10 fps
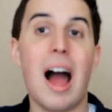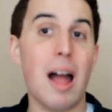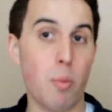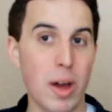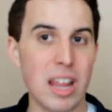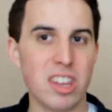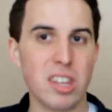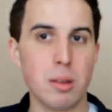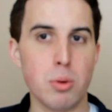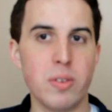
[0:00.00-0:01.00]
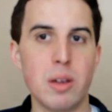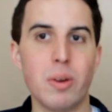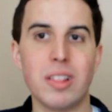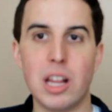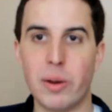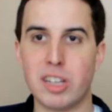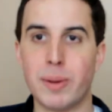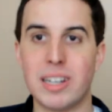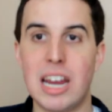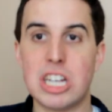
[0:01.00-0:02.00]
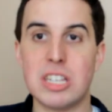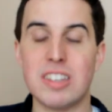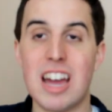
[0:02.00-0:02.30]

I went to the movie with low expectations.